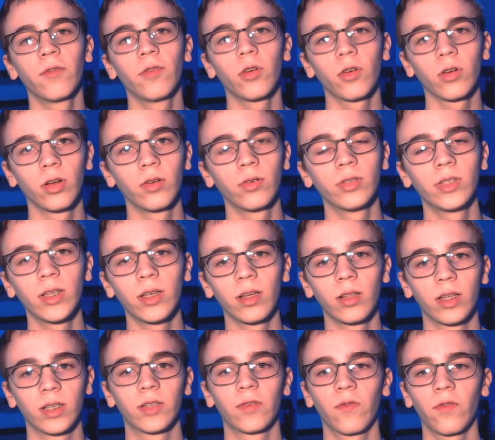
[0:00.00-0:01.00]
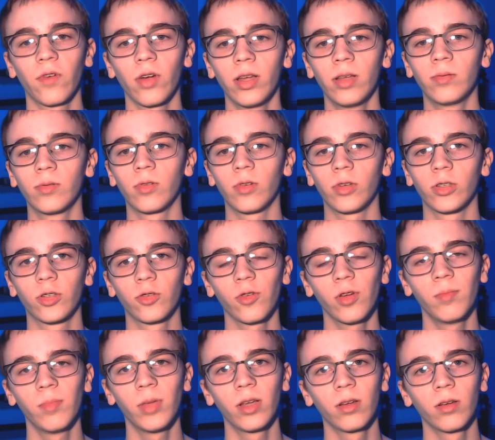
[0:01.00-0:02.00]
are noticing less frames while
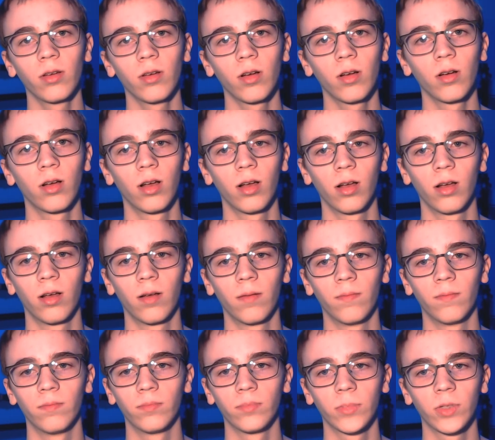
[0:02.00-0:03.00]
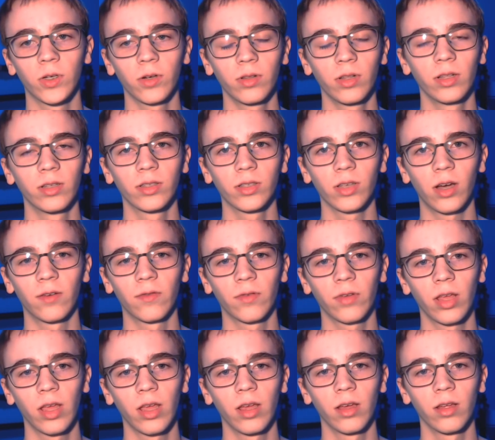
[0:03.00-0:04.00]
streaming, turning this off
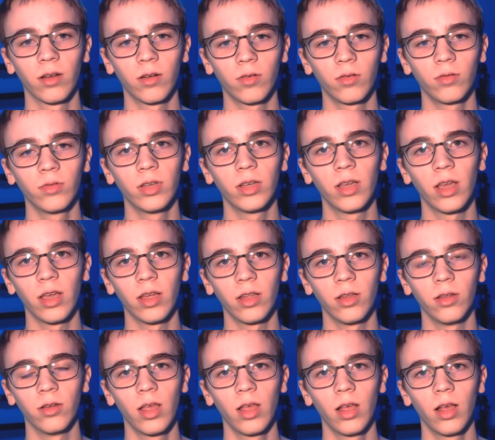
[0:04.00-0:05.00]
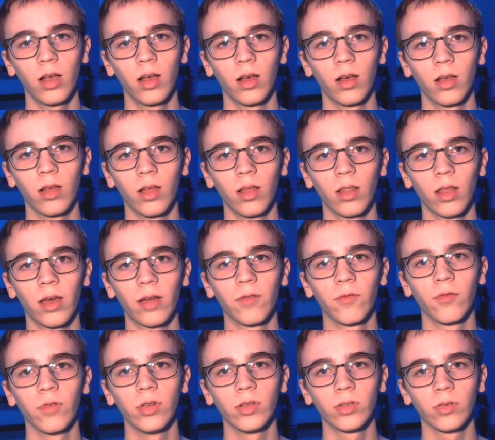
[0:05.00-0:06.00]
can only gain you a lot
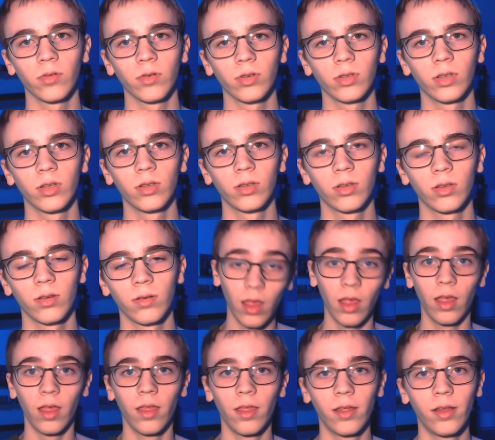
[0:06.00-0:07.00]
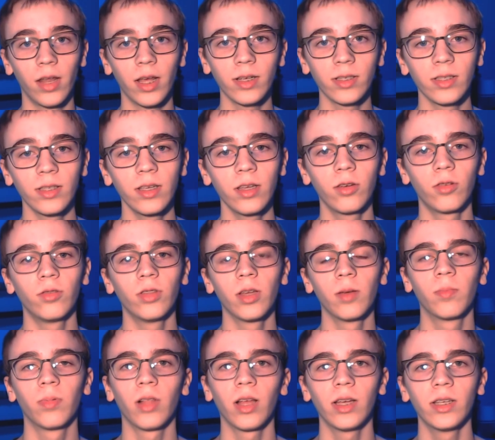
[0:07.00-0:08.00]
of resources. The next thing only
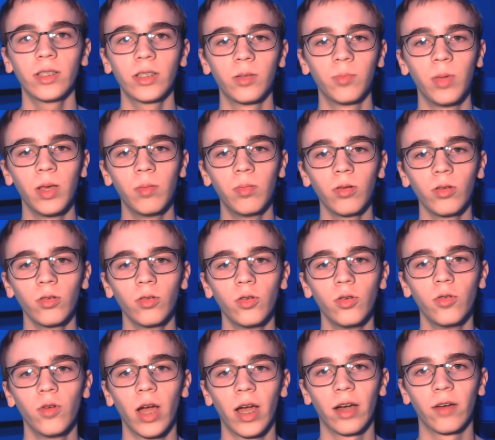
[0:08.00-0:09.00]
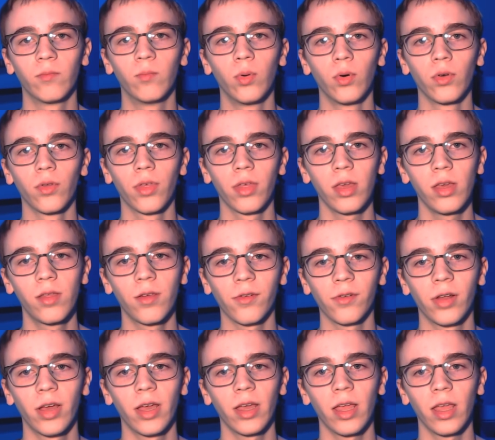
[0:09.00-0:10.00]
applies to people who have both
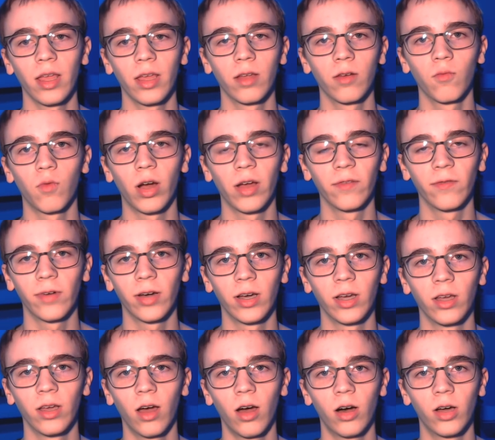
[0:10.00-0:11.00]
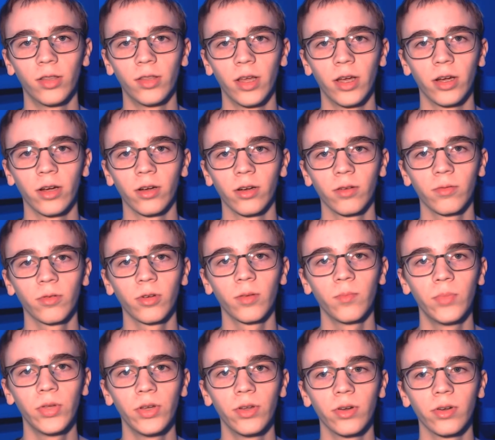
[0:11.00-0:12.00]
Ethernet and Wi-Fi on their
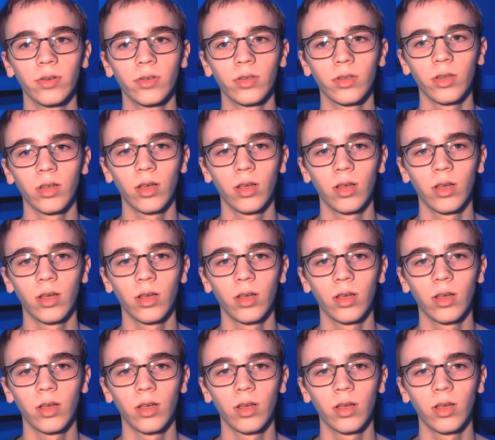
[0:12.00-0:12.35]
computers.